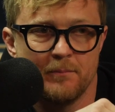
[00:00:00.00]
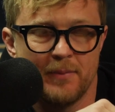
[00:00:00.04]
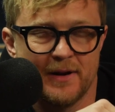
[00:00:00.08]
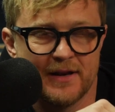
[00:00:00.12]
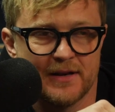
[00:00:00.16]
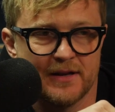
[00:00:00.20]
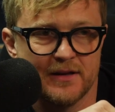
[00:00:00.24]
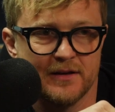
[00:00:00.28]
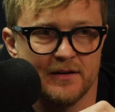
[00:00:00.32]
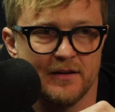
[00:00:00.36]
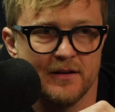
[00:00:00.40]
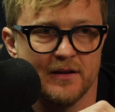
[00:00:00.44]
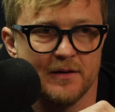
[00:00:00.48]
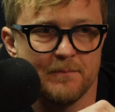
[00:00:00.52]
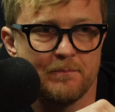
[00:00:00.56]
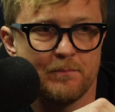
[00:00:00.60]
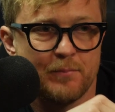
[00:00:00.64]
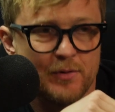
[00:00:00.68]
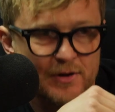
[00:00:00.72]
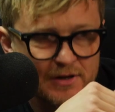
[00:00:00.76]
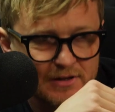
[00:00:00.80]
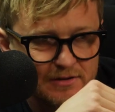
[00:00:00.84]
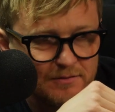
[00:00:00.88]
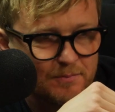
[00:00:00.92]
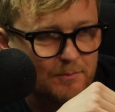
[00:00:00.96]
But in the
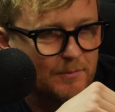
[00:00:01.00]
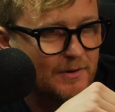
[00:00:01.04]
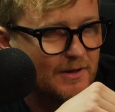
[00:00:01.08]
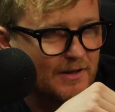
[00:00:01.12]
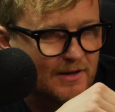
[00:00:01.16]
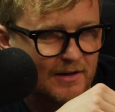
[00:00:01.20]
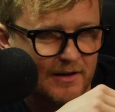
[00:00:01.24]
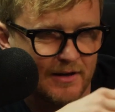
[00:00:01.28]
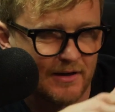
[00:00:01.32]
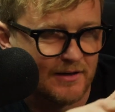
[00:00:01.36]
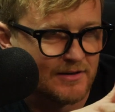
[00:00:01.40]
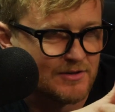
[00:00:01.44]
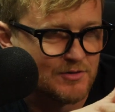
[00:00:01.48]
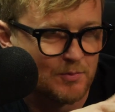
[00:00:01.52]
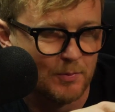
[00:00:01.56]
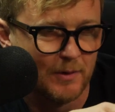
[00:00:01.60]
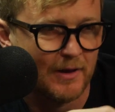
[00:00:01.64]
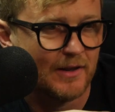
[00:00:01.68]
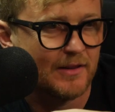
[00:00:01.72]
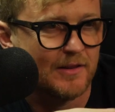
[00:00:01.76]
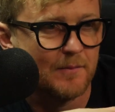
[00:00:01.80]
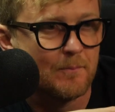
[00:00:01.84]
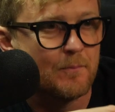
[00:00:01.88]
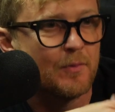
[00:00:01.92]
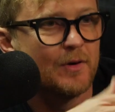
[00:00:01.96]
print media, it's
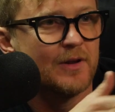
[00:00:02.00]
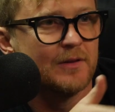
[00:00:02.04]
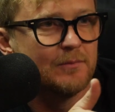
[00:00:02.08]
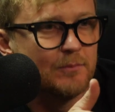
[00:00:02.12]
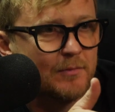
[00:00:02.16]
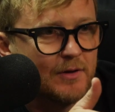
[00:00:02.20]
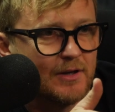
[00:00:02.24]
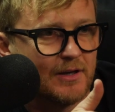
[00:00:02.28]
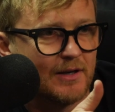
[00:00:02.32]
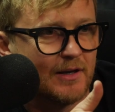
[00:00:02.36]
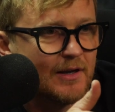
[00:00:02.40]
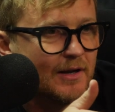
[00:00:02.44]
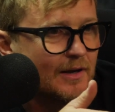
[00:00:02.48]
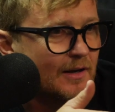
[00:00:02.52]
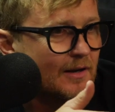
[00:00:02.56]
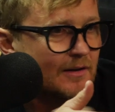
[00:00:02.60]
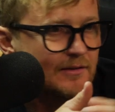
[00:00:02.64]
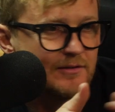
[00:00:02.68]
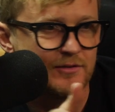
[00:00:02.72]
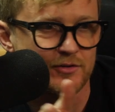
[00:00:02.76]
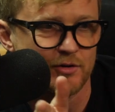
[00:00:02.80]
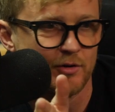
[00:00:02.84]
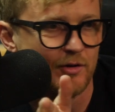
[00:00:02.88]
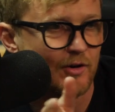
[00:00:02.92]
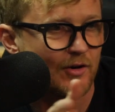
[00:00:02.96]
weird. The print media
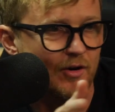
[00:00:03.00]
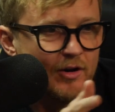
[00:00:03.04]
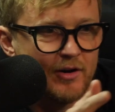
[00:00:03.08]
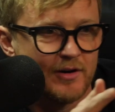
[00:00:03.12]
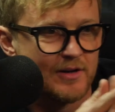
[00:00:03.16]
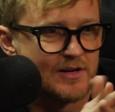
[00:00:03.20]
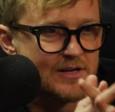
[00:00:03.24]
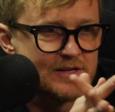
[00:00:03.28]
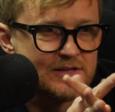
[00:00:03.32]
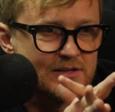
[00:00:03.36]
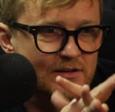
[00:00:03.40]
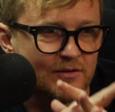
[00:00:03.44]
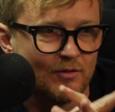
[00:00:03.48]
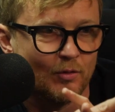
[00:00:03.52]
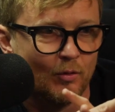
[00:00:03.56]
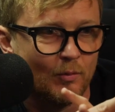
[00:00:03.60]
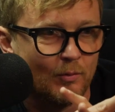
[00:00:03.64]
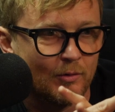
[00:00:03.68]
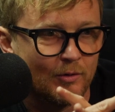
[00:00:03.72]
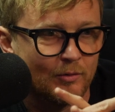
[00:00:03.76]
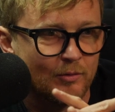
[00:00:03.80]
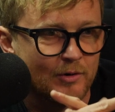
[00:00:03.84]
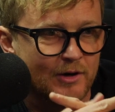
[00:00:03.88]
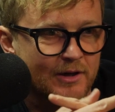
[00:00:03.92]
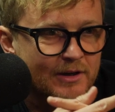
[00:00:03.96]
took it on as a
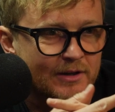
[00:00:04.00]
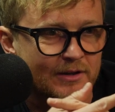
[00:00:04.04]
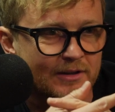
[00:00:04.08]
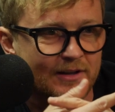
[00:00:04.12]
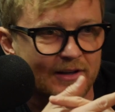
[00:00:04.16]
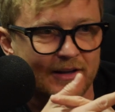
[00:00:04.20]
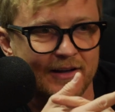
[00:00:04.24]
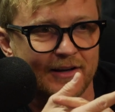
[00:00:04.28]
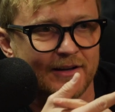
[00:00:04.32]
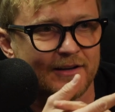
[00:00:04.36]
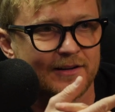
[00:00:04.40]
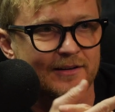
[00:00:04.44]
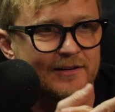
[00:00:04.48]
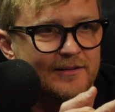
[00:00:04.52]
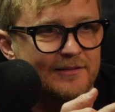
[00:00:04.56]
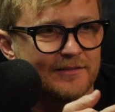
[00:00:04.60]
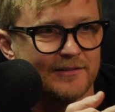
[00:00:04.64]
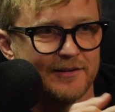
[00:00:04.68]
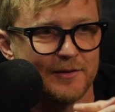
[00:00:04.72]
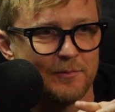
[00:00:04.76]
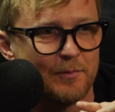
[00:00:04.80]
normal word, like the